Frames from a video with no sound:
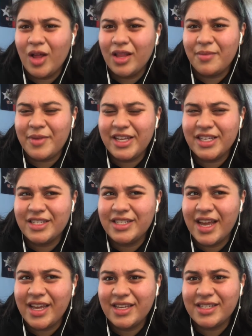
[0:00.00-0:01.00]
let me just
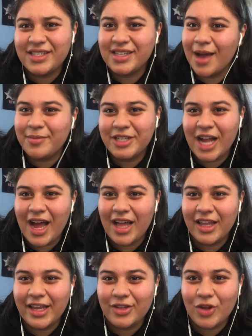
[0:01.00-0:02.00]
take a Snapchat.
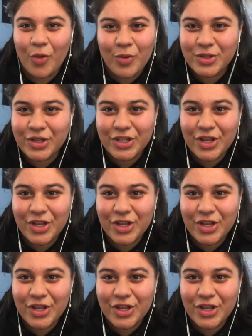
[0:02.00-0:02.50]
Like, no one's gonna